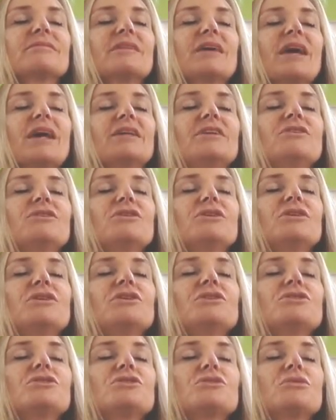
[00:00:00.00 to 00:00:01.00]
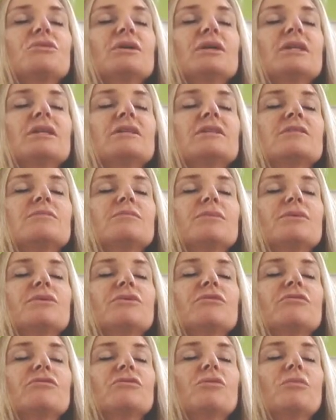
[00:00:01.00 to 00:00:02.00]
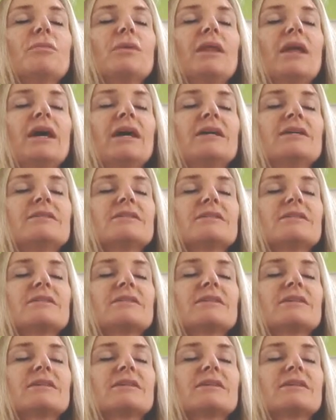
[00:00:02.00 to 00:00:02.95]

And you can enjoy this beautiful place